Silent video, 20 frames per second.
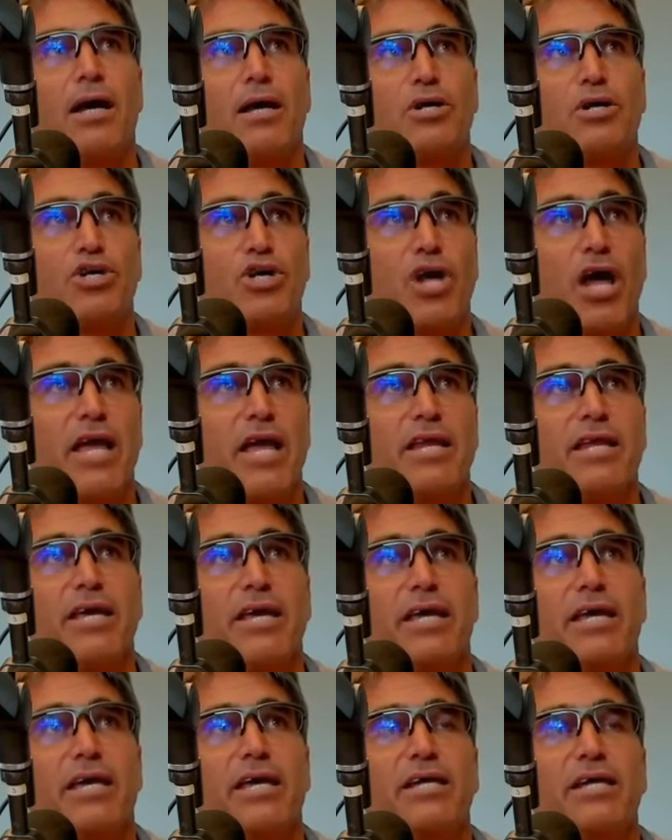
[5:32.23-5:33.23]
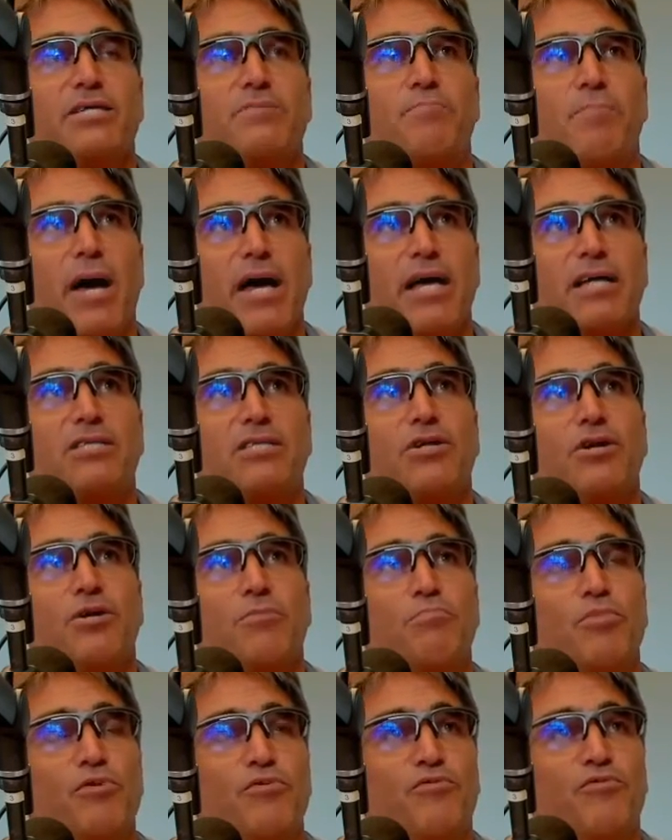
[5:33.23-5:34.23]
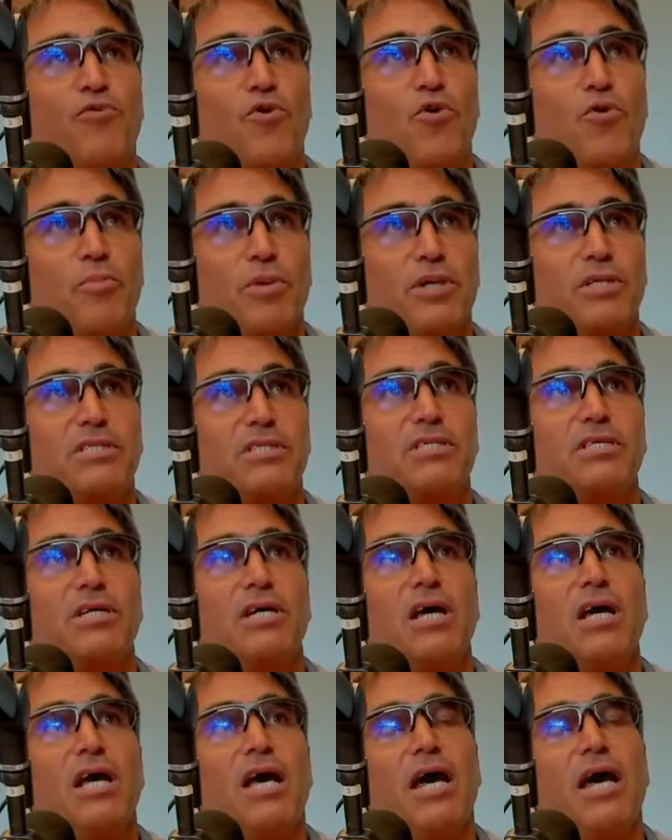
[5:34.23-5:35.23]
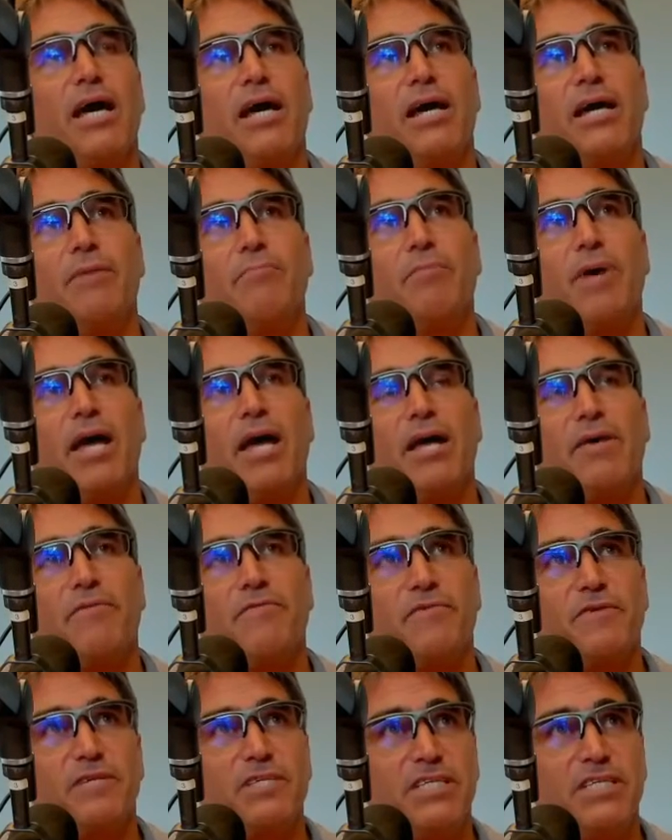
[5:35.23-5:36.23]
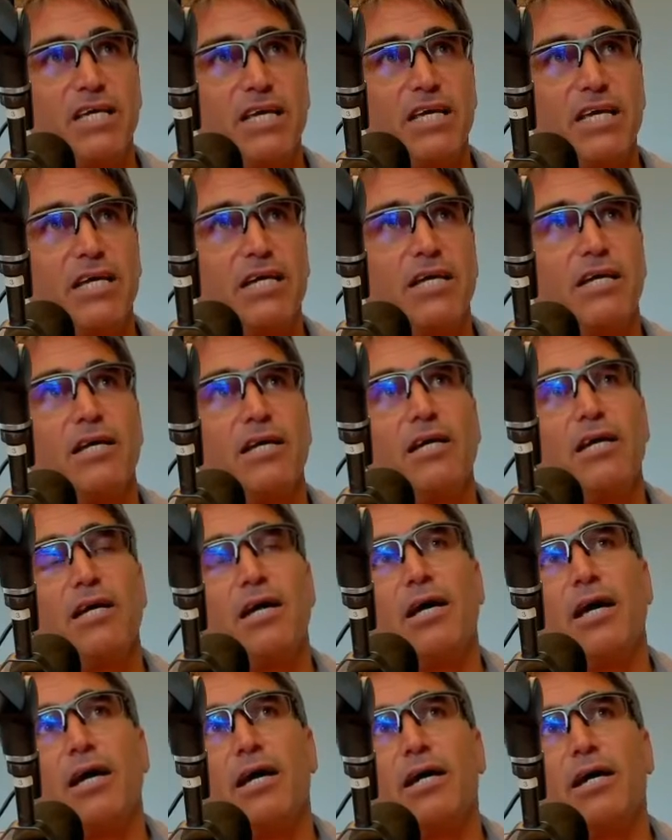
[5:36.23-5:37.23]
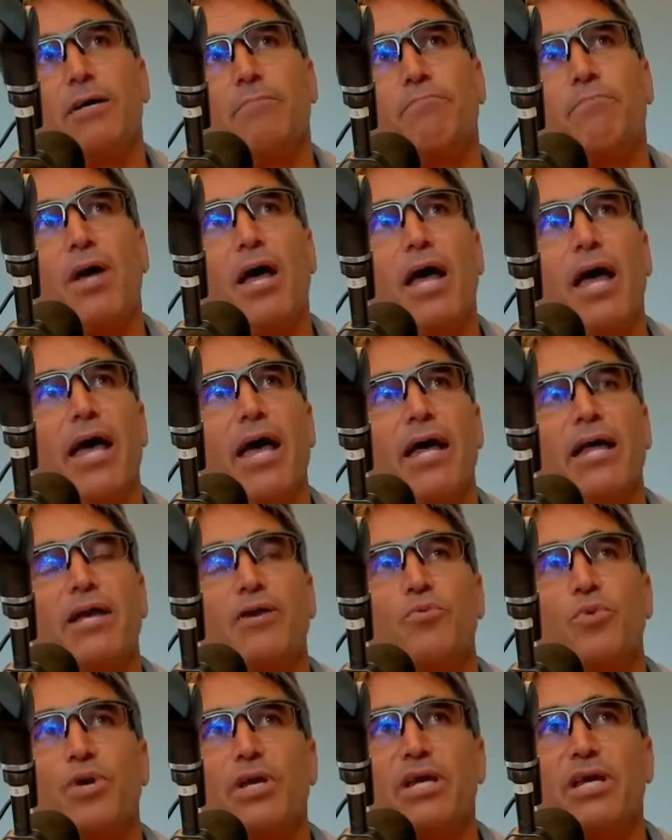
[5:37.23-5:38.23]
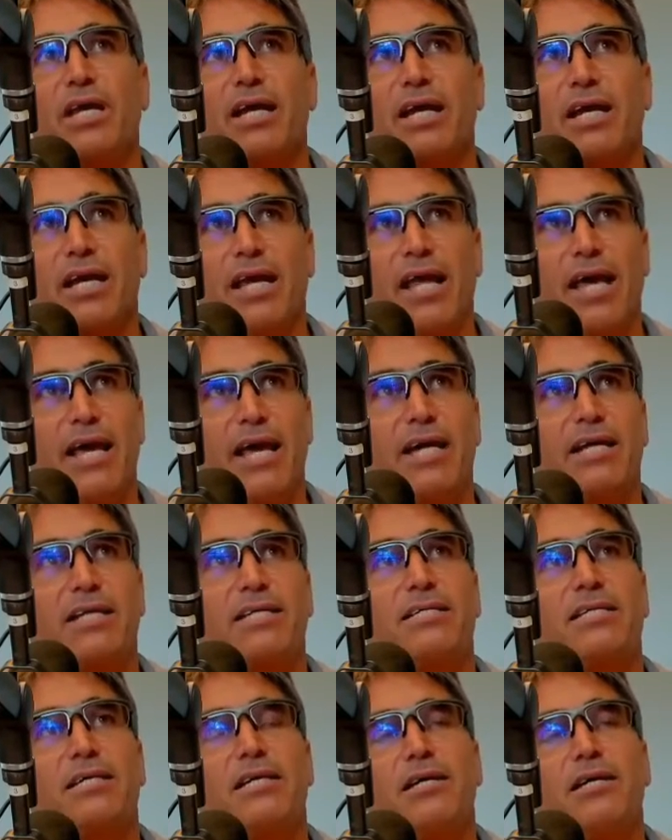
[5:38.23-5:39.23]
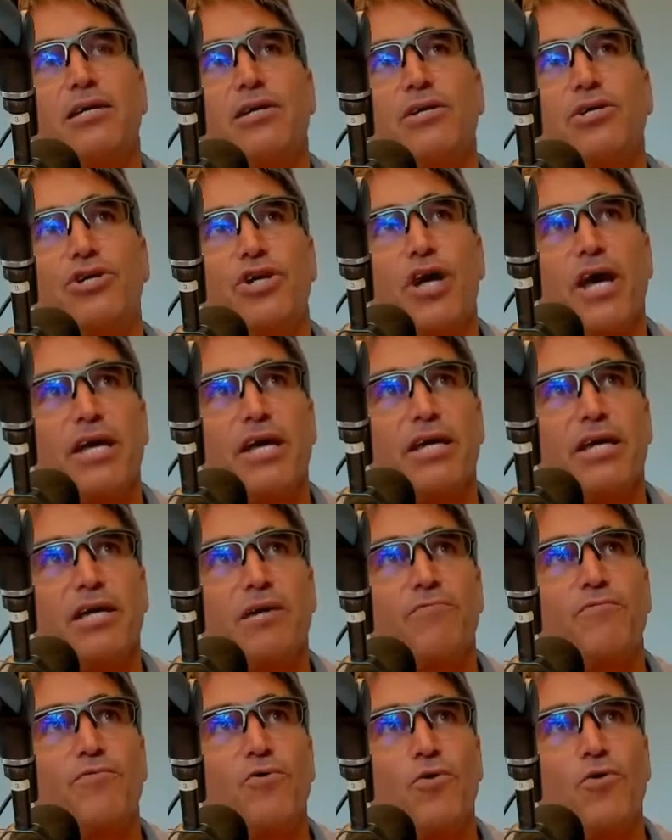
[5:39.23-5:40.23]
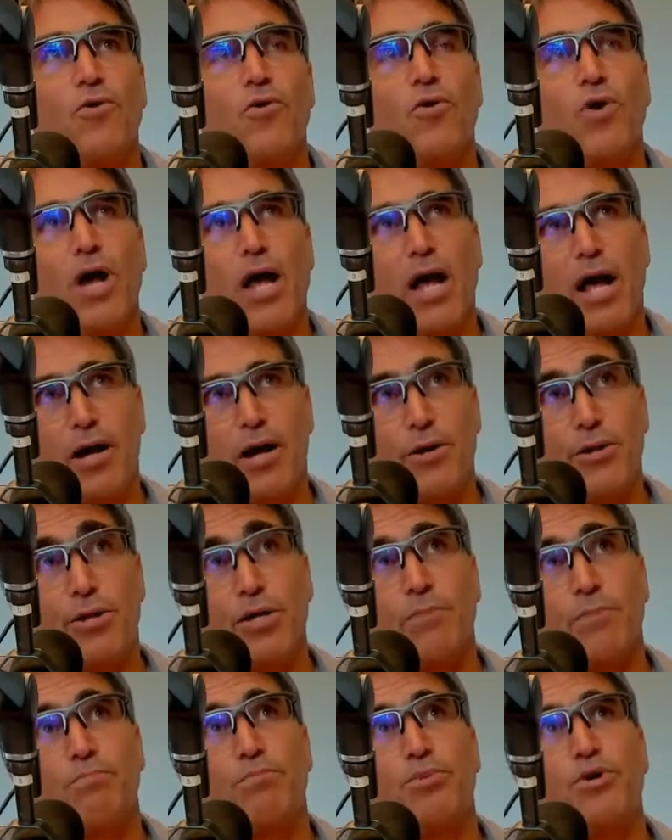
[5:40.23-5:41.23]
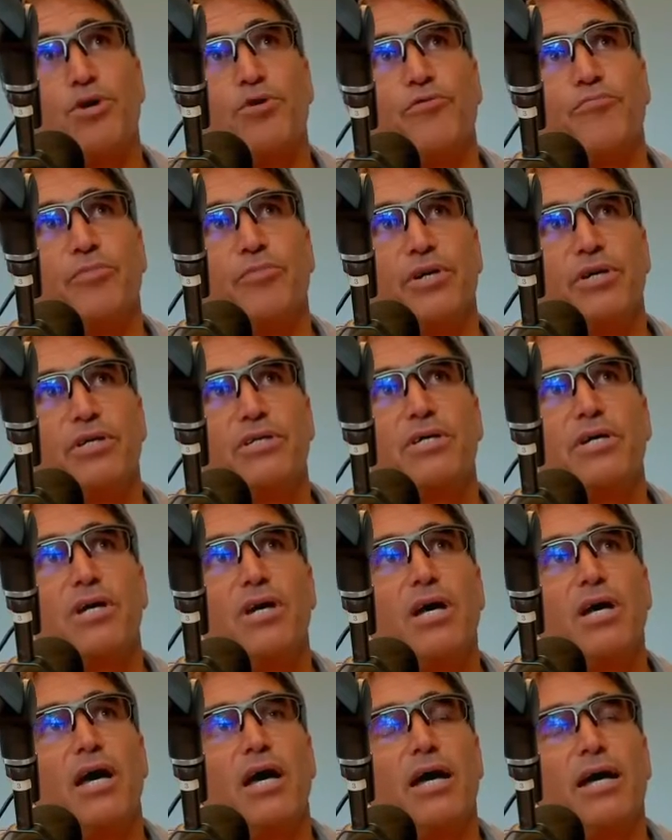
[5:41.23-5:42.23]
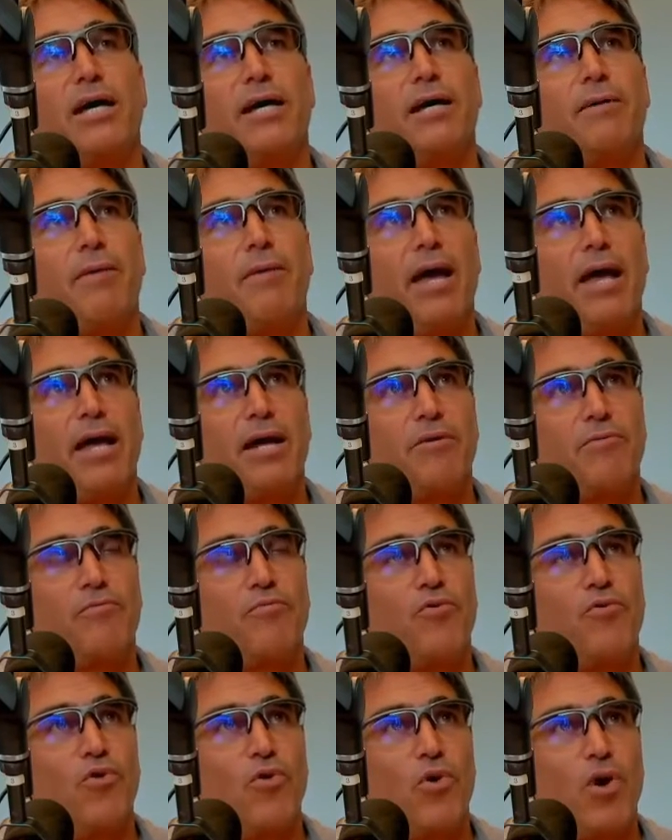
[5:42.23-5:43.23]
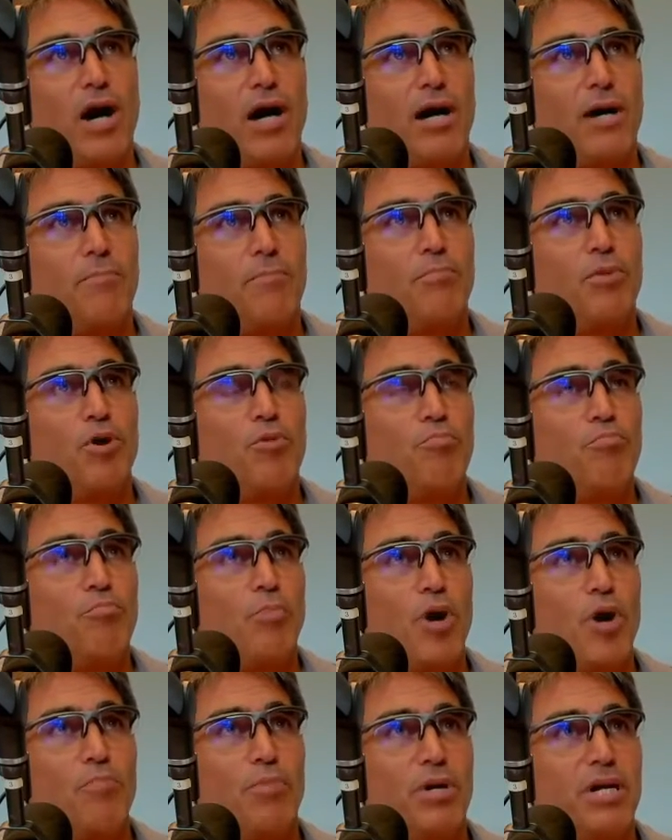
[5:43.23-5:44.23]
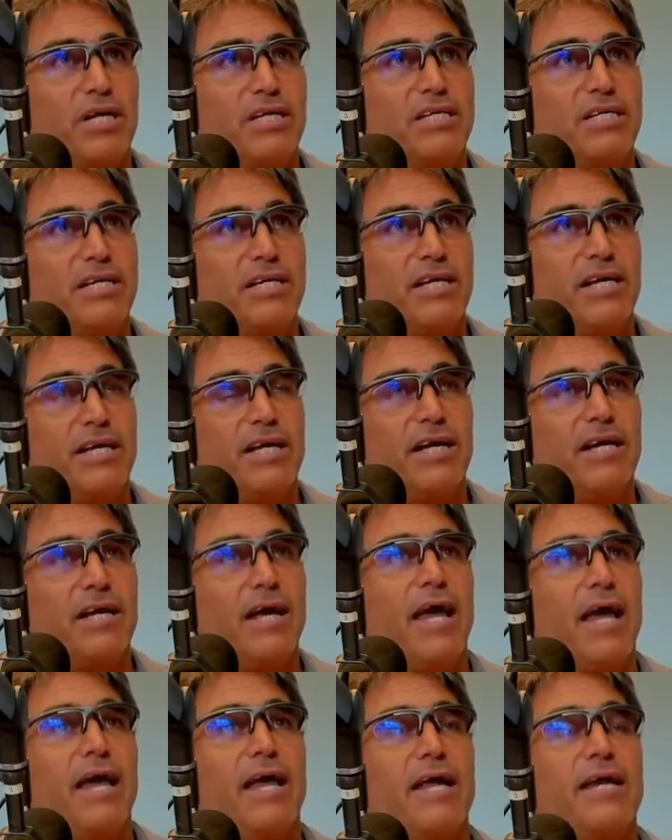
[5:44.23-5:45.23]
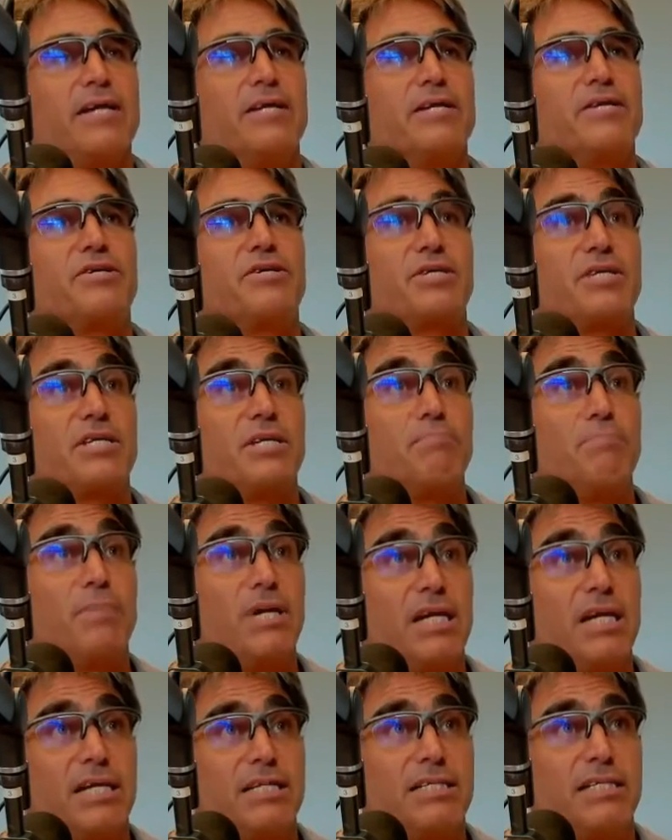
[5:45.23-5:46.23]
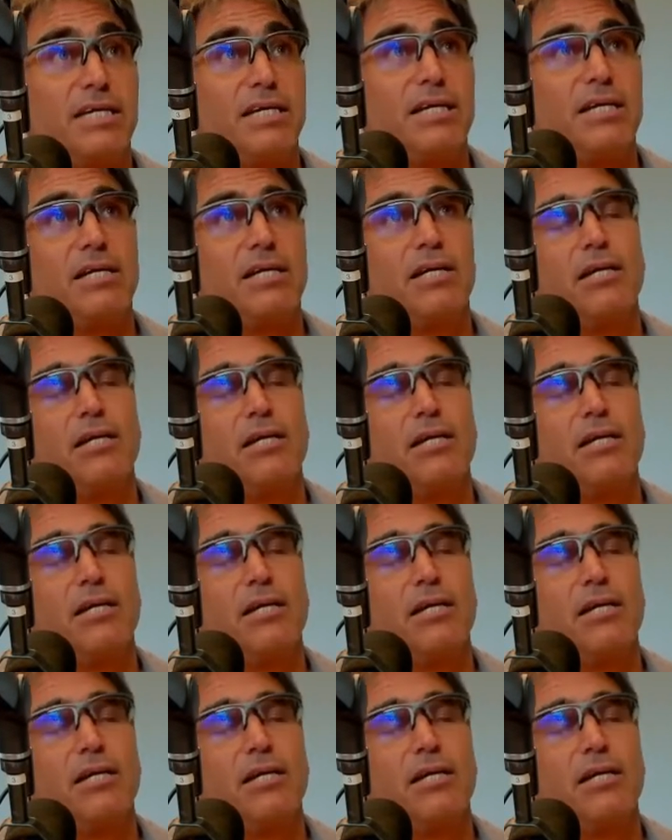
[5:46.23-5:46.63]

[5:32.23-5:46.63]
training is based on performance and physique, and we neglect training for health improvement and for our mobility and stability.